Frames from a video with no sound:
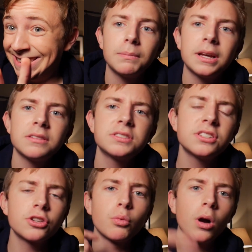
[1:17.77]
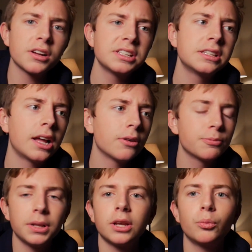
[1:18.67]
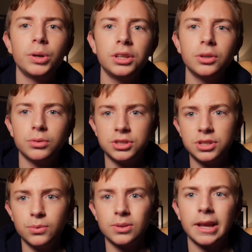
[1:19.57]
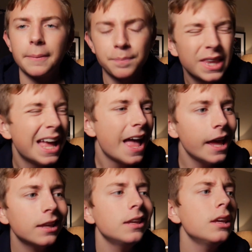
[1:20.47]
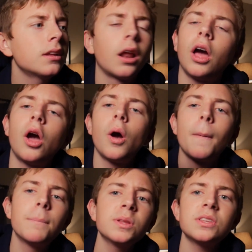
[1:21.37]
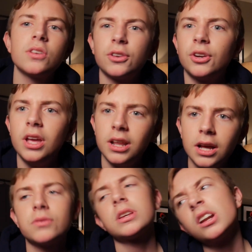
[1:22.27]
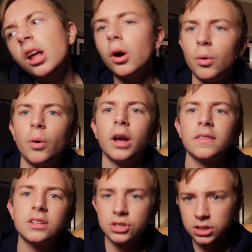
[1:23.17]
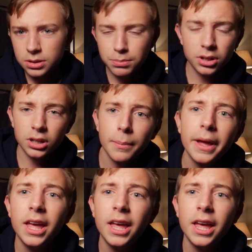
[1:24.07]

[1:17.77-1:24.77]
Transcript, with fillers: My sister walked in, I was playing Wii U, and she was like, "Hey, Cian, put this on your head." I was like, "No." And then she put it on my